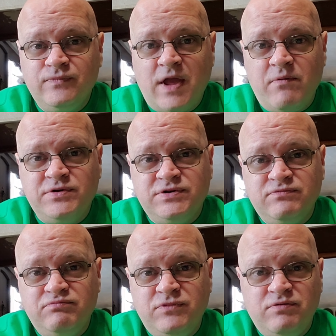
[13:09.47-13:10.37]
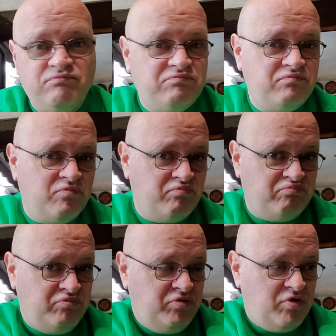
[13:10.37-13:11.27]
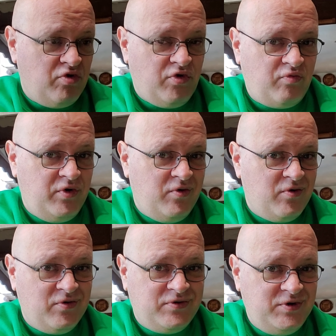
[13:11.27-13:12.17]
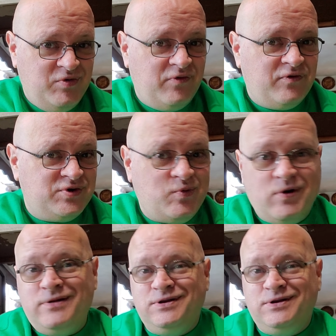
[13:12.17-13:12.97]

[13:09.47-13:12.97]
That was Earth, you know, Earth Universe One.